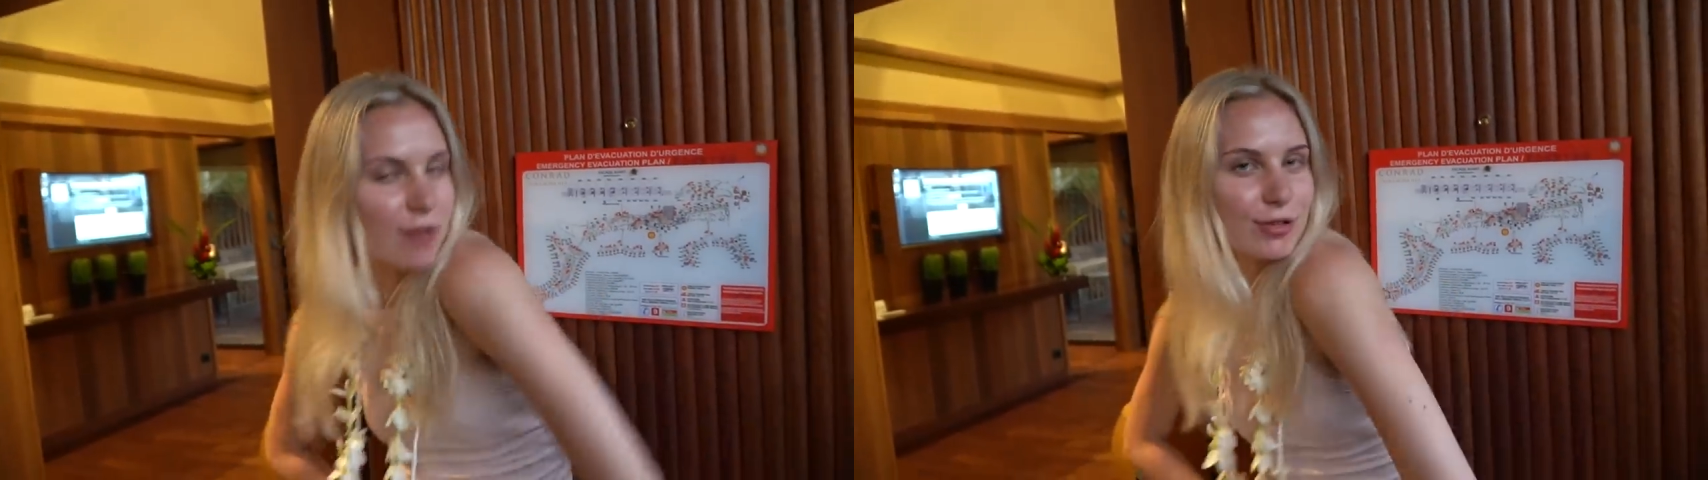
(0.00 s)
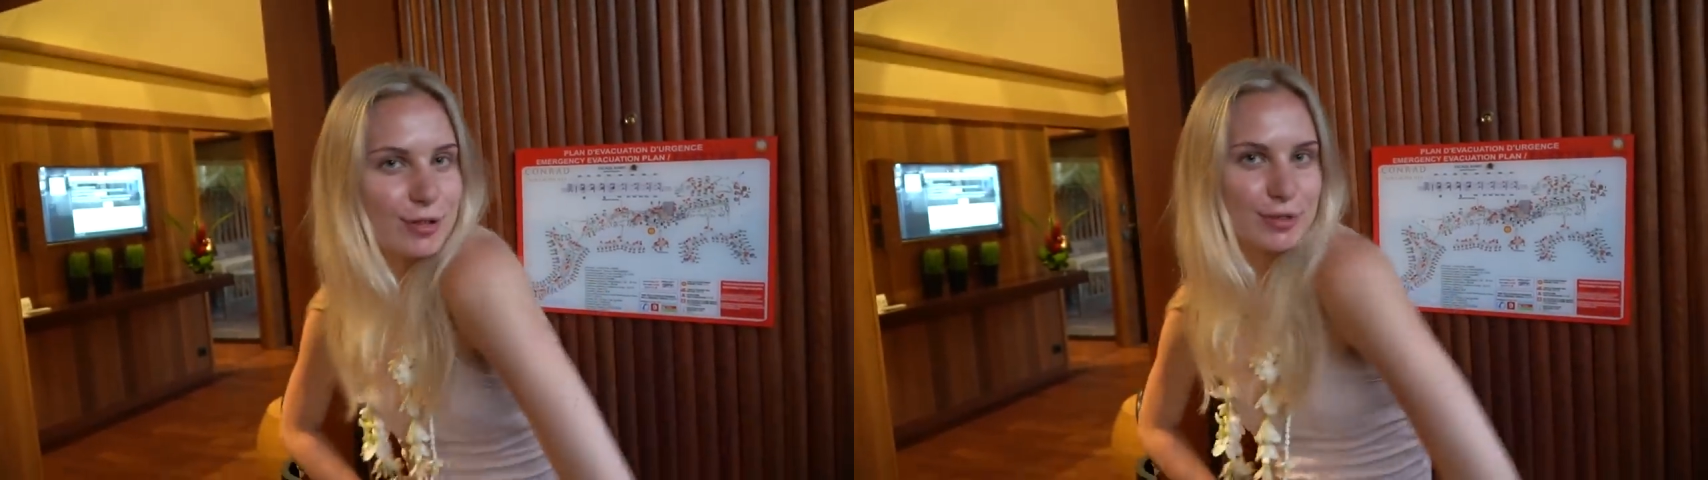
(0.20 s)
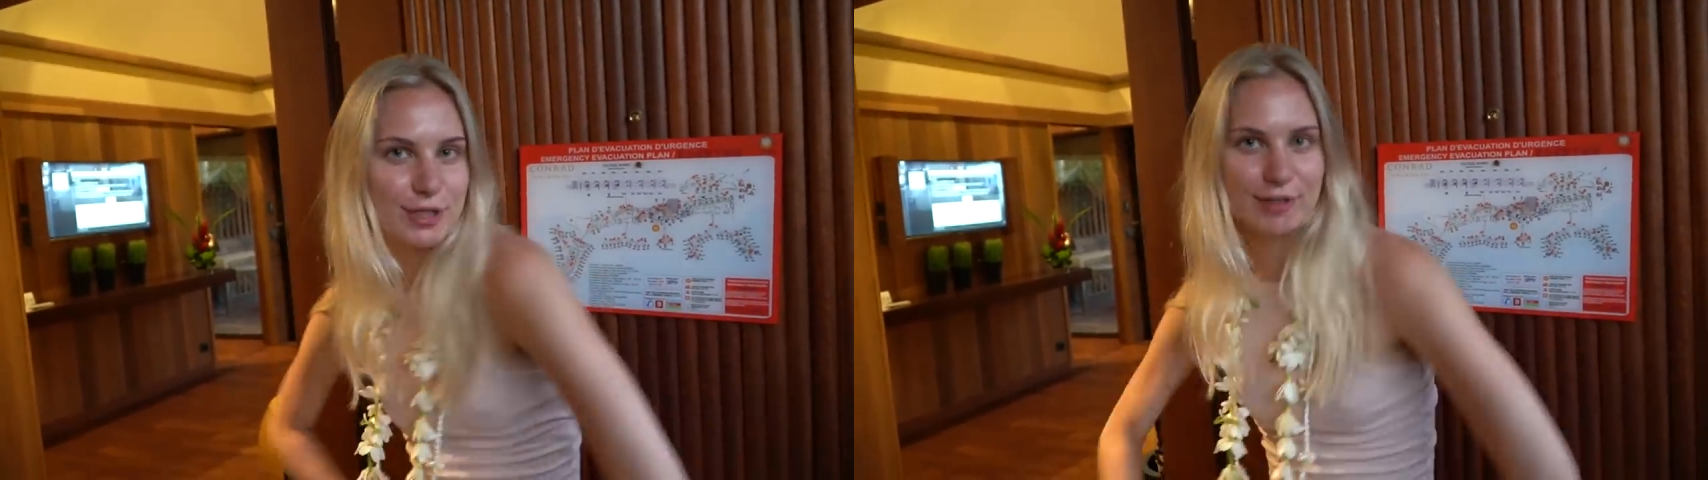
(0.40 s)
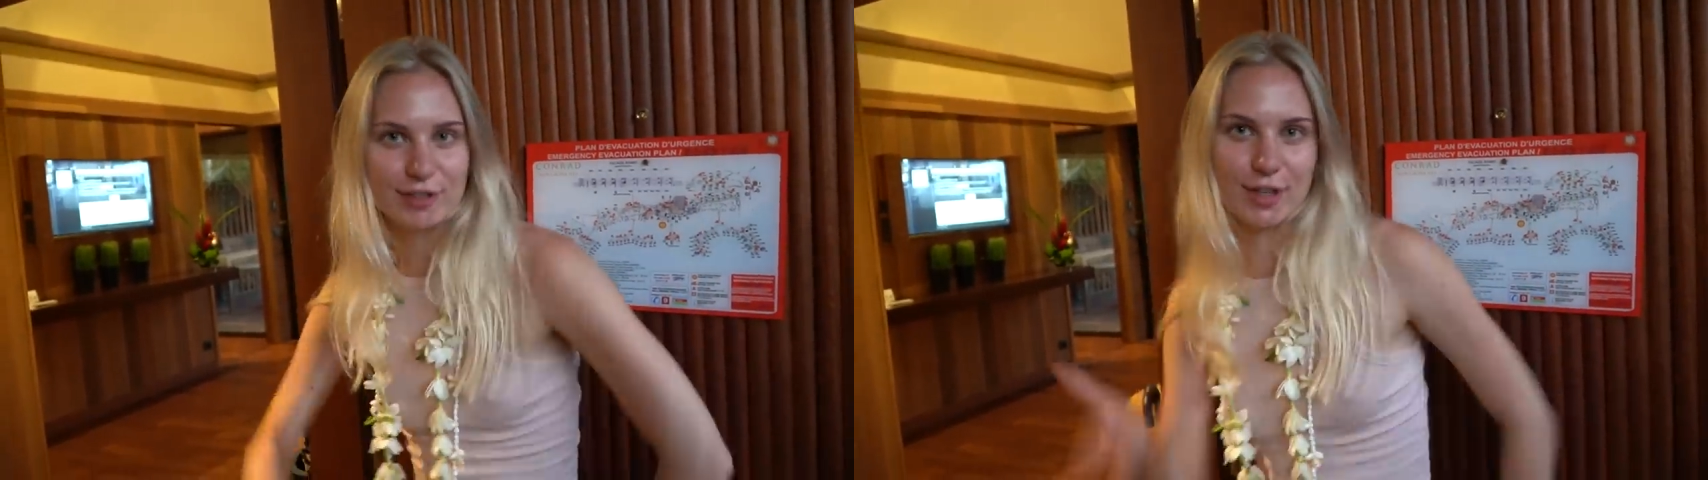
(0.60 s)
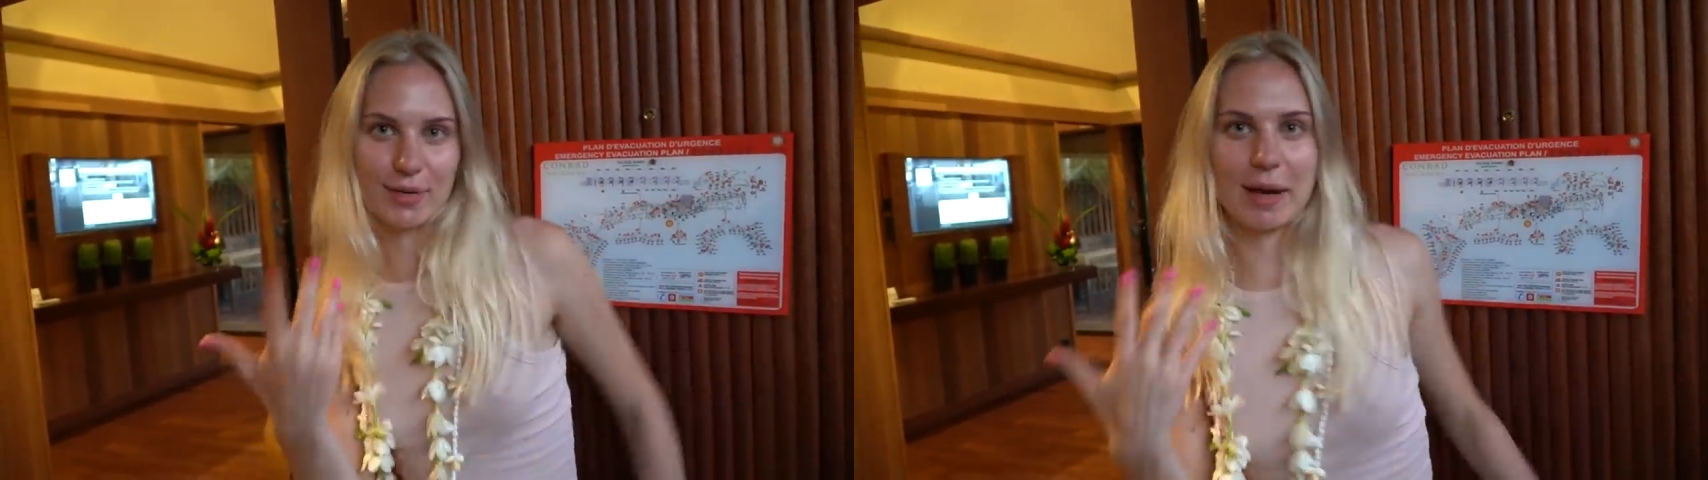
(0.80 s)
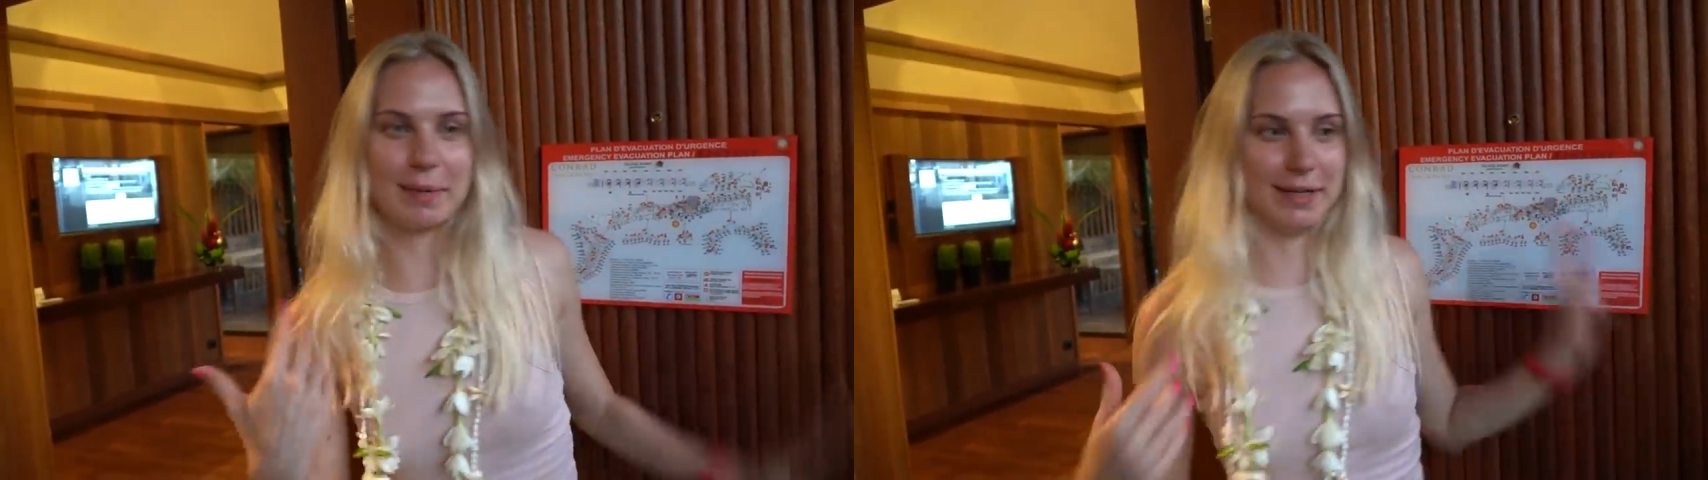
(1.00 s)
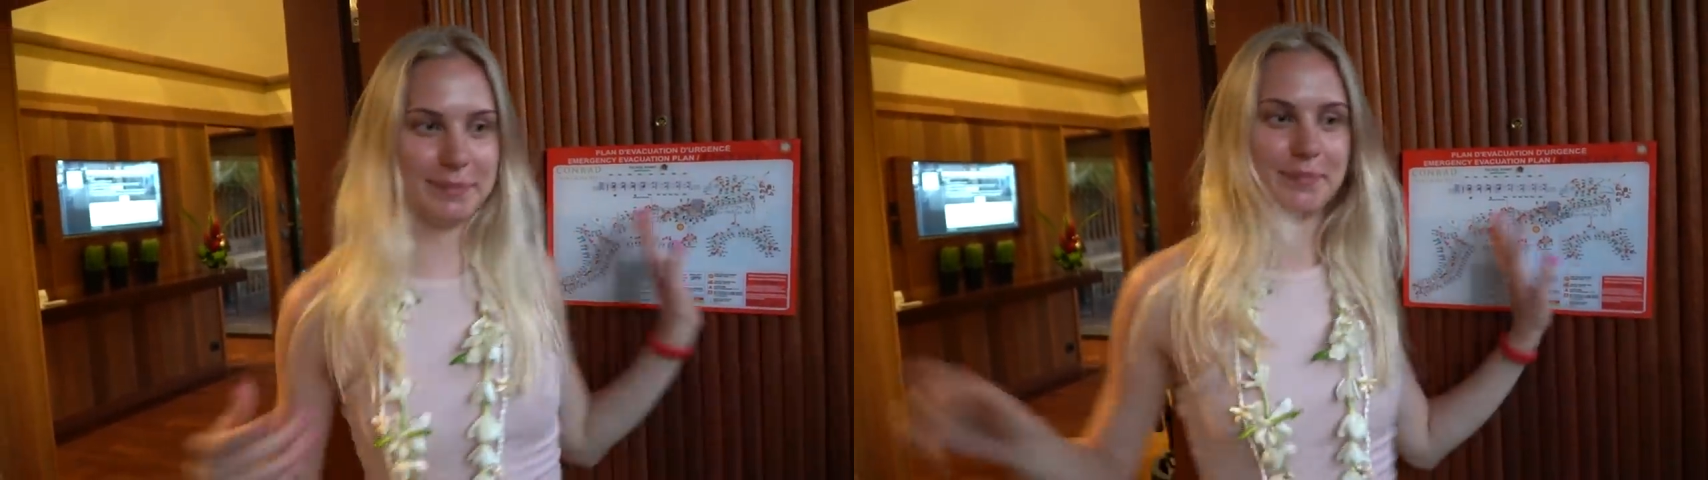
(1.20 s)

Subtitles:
room tour, so come in.